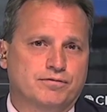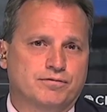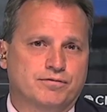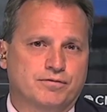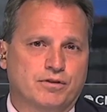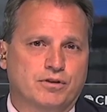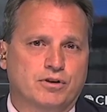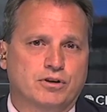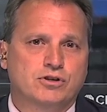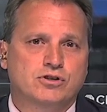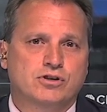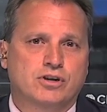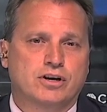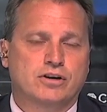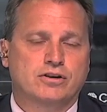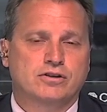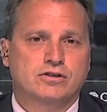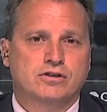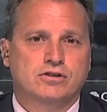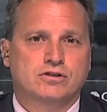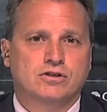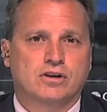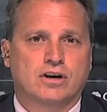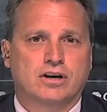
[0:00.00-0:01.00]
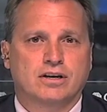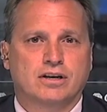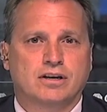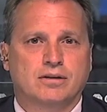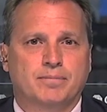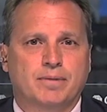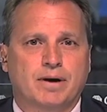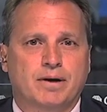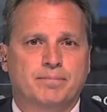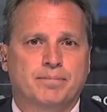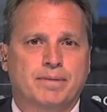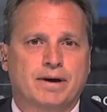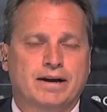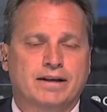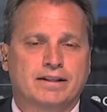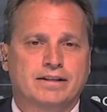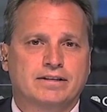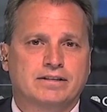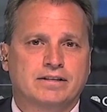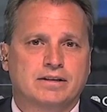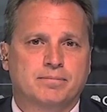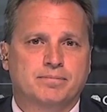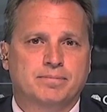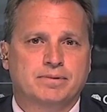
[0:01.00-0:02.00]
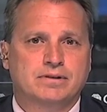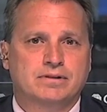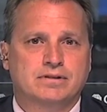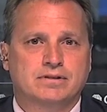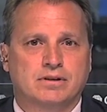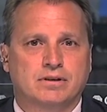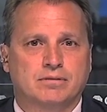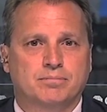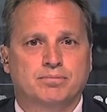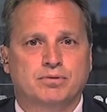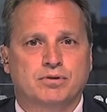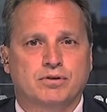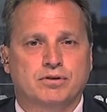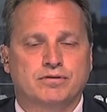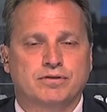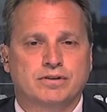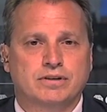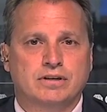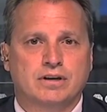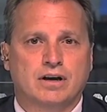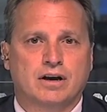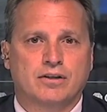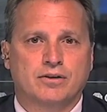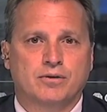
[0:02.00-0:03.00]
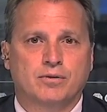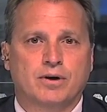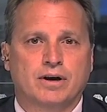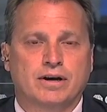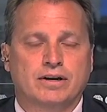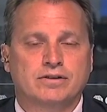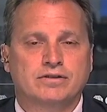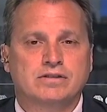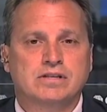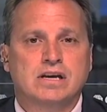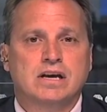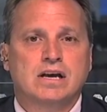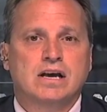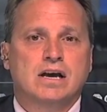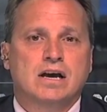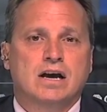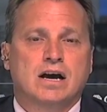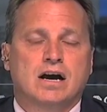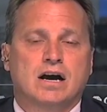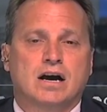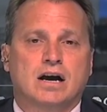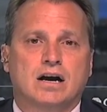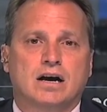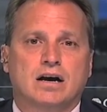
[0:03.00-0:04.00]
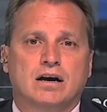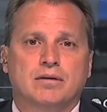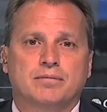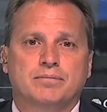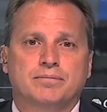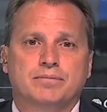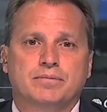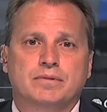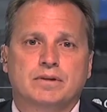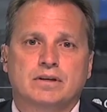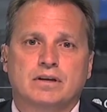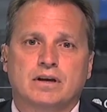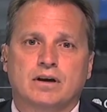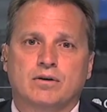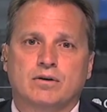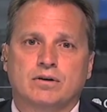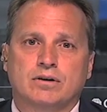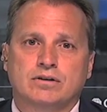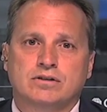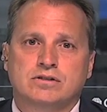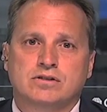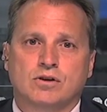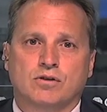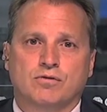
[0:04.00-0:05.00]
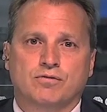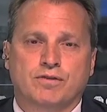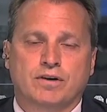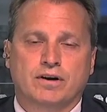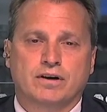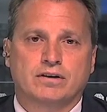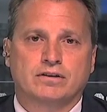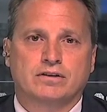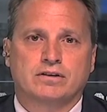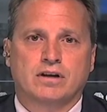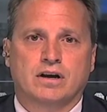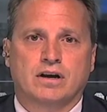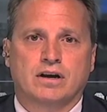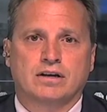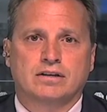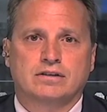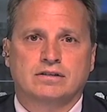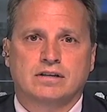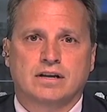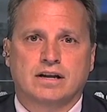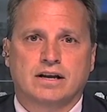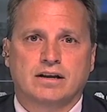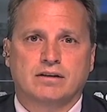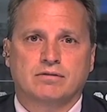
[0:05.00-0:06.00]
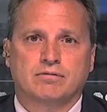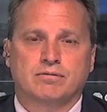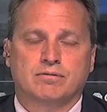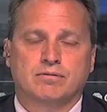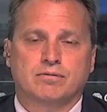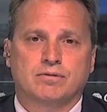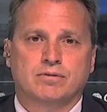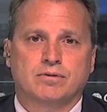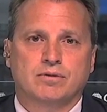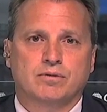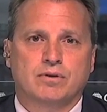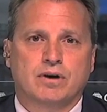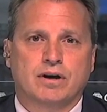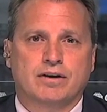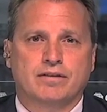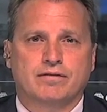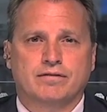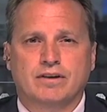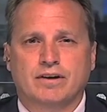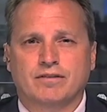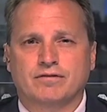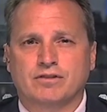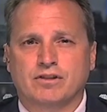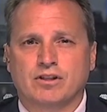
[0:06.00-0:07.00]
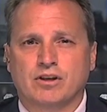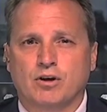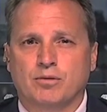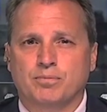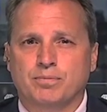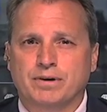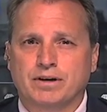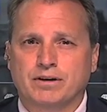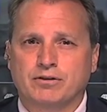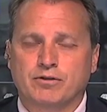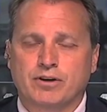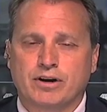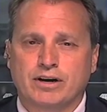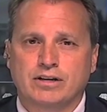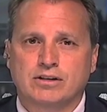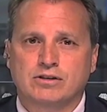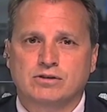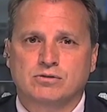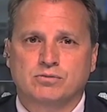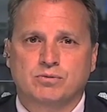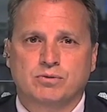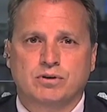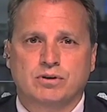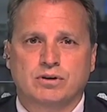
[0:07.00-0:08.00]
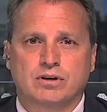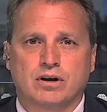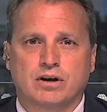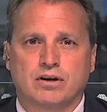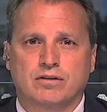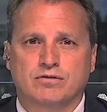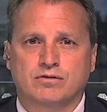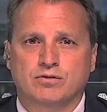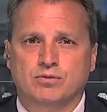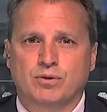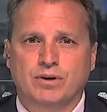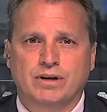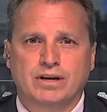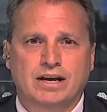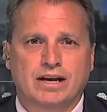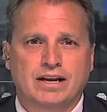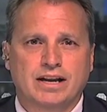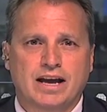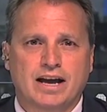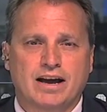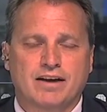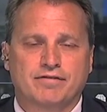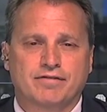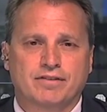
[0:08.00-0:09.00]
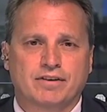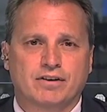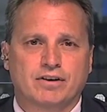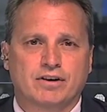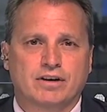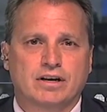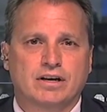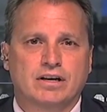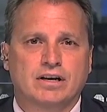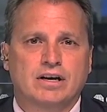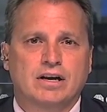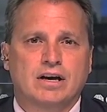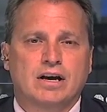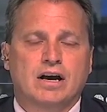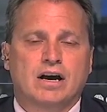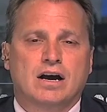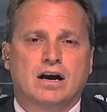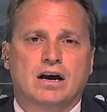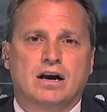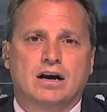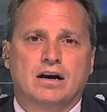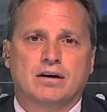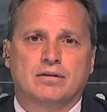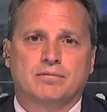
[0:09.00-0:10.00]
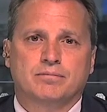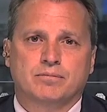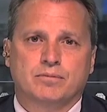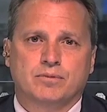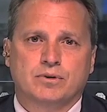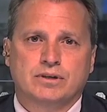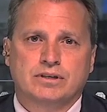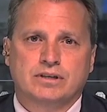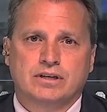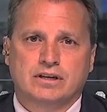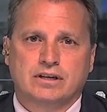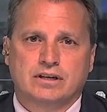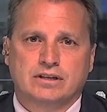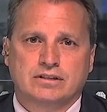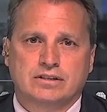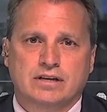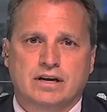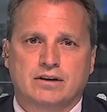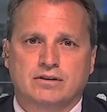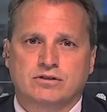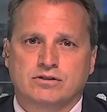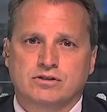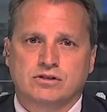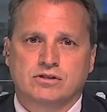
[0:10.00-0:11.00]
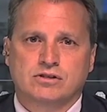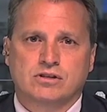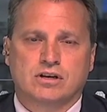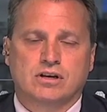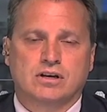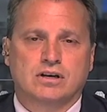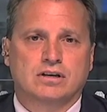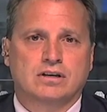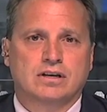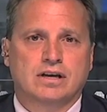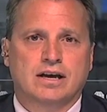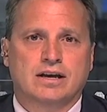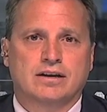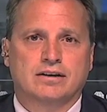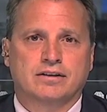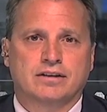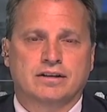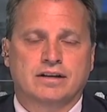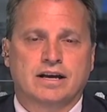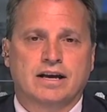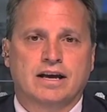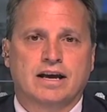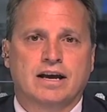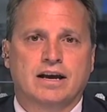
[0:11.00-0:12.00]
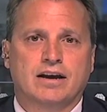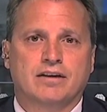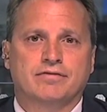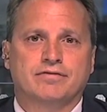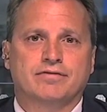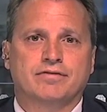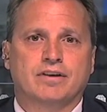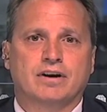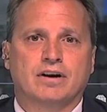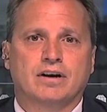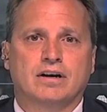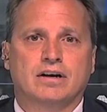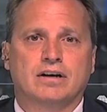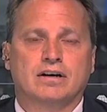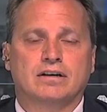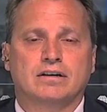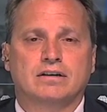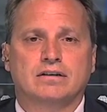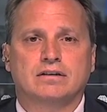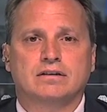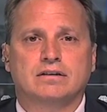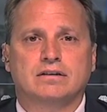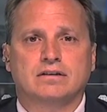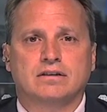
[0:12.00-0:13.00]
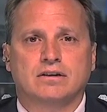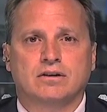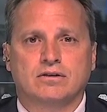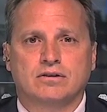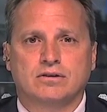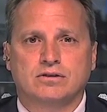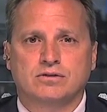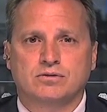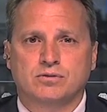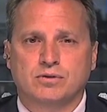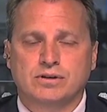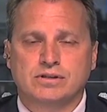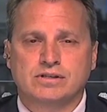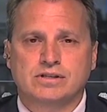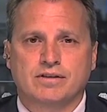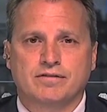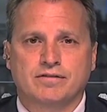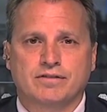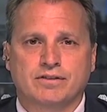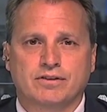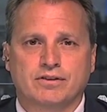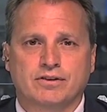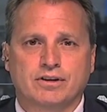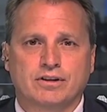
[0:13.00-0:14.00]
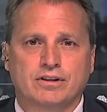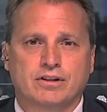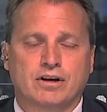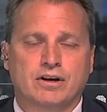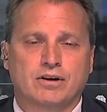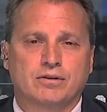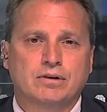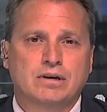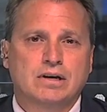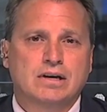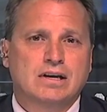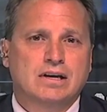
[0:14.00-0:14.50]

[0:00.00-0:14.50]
floor traders are talking about buy the dip until proven otherwise. Um, you know, and so far uh, today after the opening range of 28 half area, um, we did get down just a handle and a half, uh, you know, 27.30 low.